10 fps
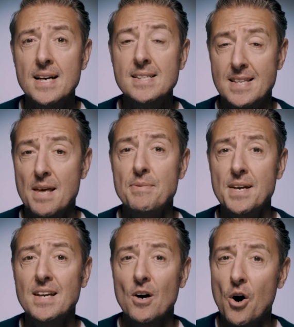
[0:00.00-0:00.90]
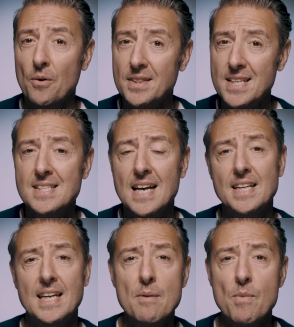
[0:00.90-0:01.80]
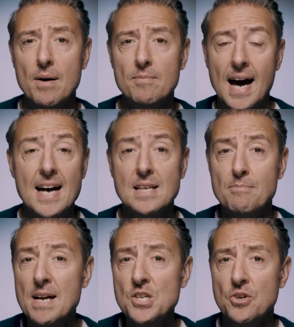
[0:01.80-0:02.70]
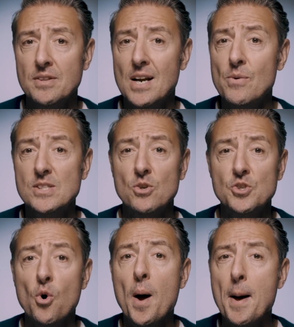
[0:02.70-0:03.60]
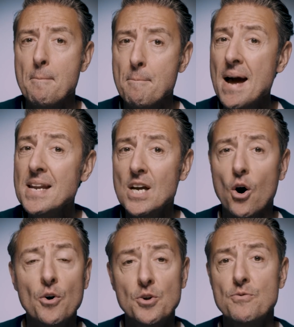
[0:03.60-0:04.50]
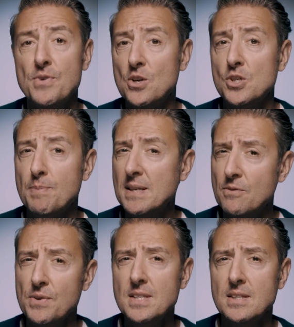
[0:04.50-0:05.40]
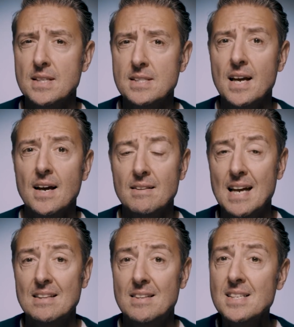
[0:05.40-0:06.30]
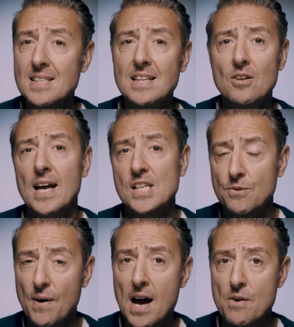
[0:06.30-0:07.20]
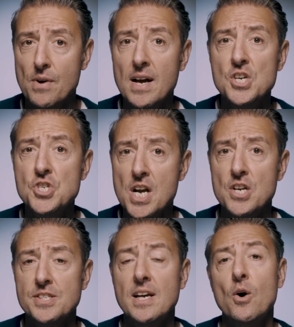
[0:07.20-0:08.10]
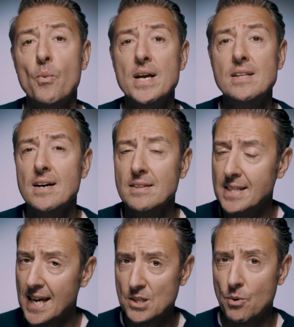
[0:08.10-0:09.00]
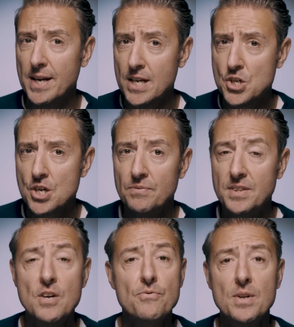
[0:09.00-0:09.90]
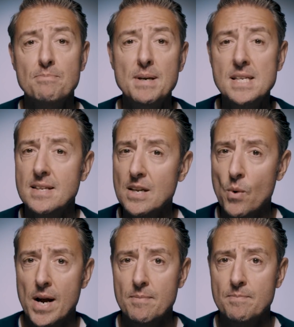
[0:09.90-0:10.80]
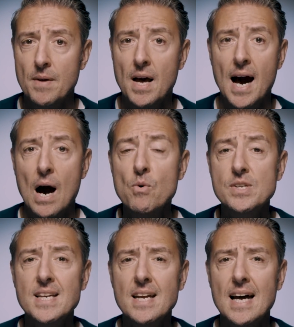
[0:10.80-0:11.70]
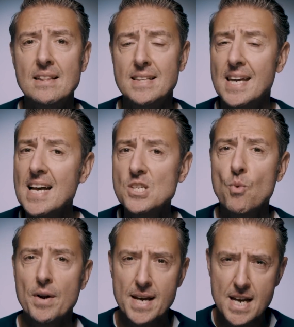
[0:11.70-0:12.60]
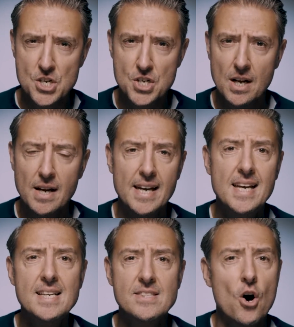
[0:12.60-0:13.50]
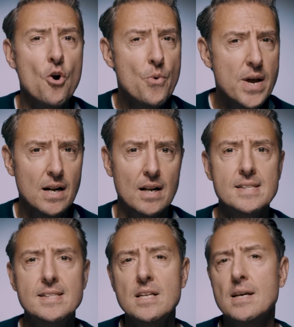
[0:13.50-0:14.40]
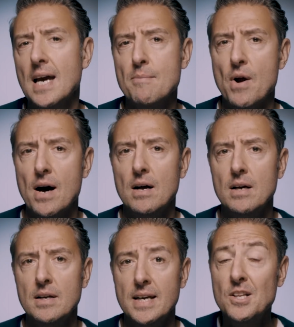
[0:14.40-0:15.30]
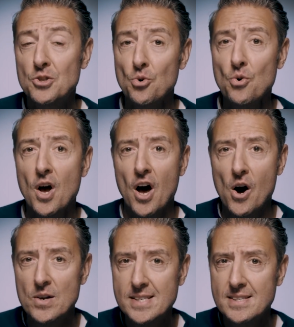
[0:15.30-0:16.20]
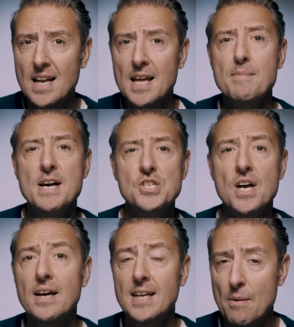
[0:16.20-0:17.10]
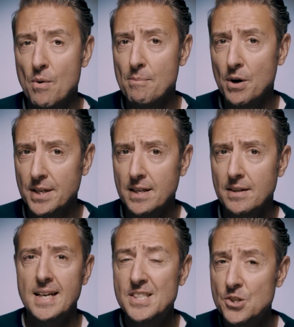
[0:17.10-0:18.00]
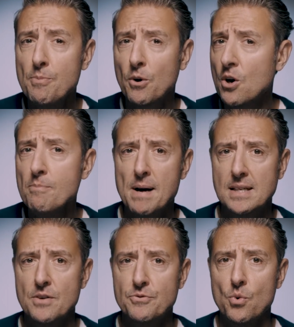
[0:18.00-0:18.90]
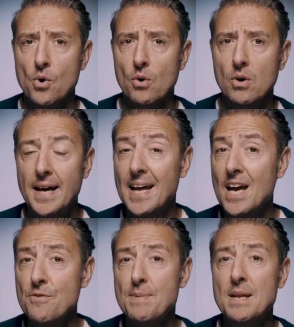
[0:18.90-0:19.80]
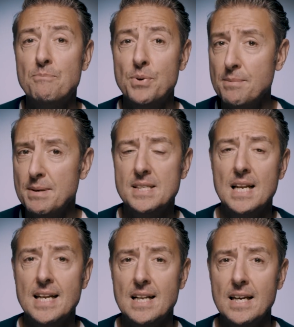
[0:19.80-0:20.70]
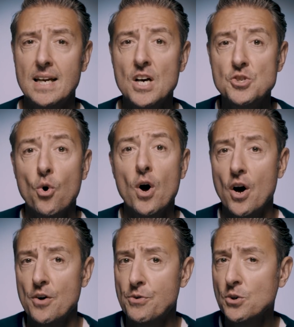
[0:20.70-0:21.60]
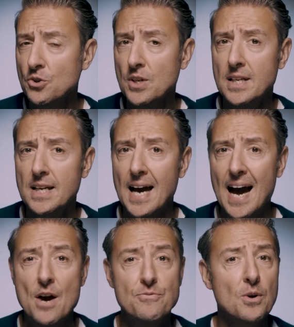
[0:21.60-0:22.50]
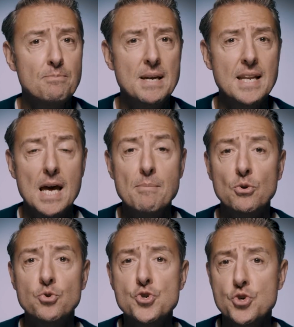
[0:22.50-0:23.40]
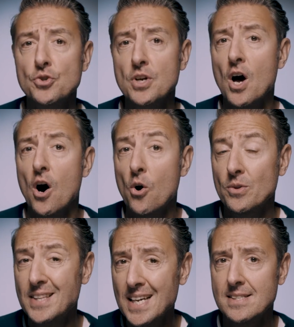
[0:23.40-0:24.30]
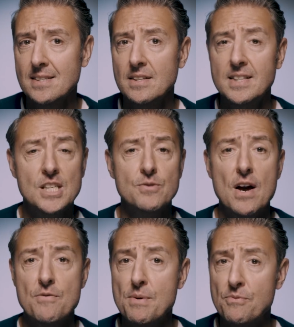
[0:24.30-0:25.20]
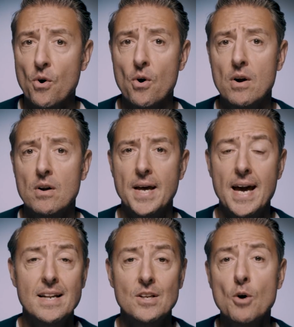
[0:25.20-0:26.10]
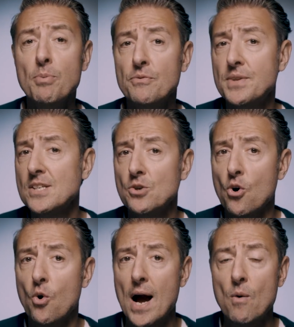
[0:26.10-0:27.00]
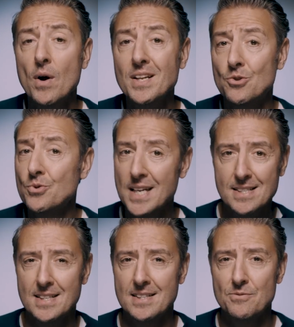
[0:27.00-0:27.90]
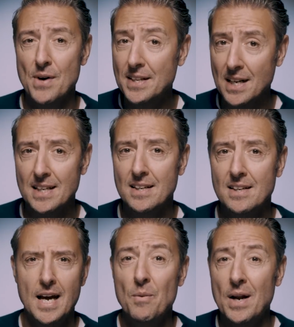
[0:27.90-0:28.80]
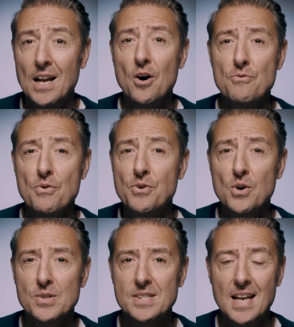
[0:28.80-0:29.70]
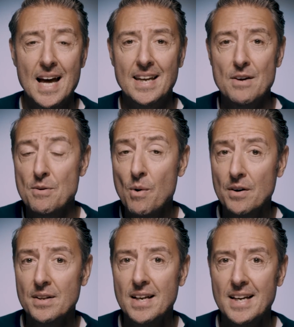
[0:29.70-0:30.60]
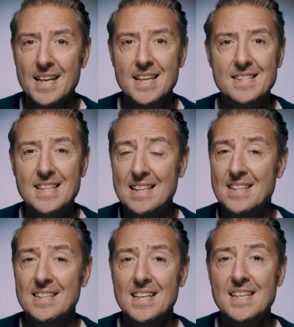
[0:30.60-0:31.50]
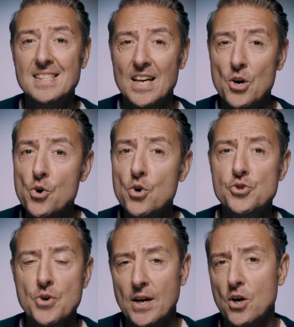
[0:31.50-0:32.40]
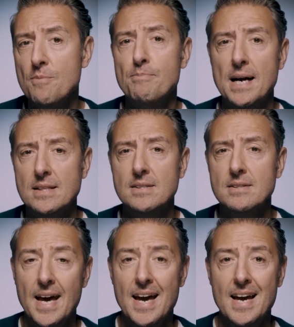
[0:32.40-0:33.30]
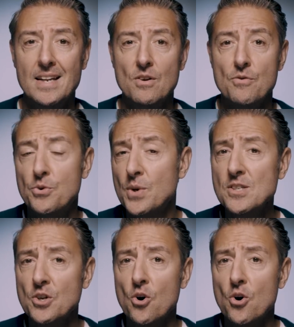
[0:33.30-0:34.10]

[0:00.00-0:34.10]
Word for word: Same thing on this tiny camera. As I mentioned, there is also many other video specificities that this little S5 shares with the S1H. Different beast anyway. I would say that the S1H is a real cine camera into a still image camera body. It's super compact after all. And I have been pretty busy lately, so unfortunately I have not been able to shoot or test ds 5 before. And a couple of days ago I wanted to test it, finally. And what I love, of course, like everyone, is that it is ultra compact. And a few days